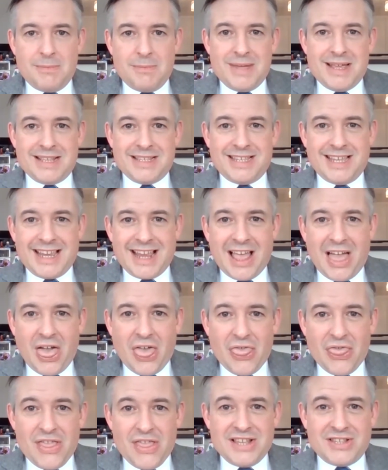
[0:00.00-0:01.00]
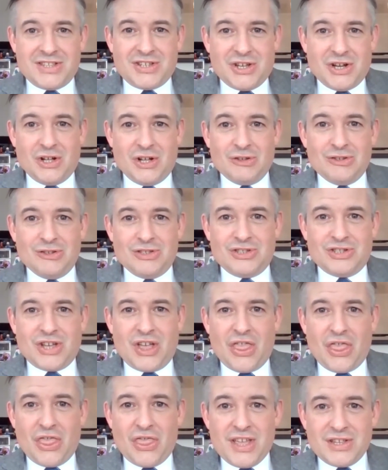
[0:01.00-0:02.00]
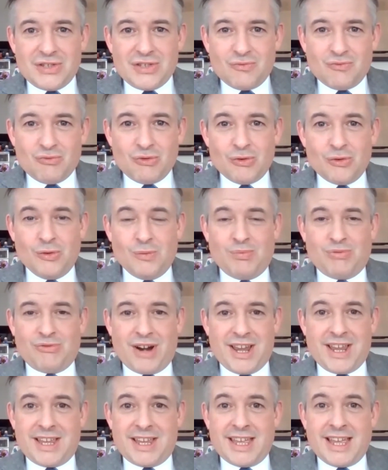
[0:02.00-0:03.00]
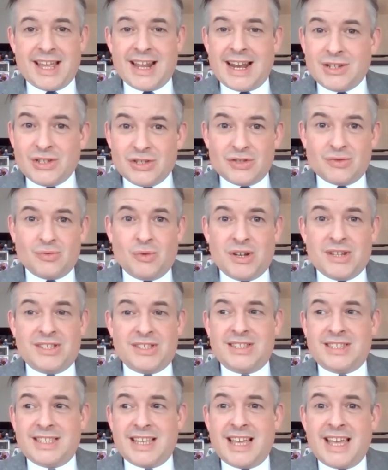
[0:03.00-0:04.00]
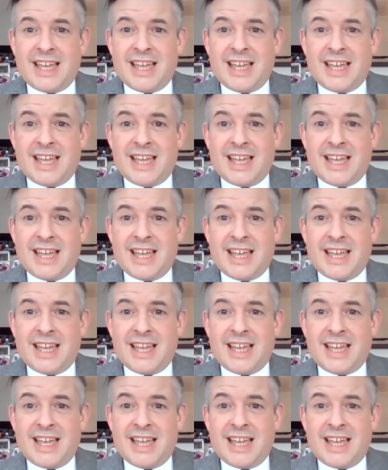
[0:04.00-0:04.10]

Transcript: permitting this culture, this rule breaking. And I just want to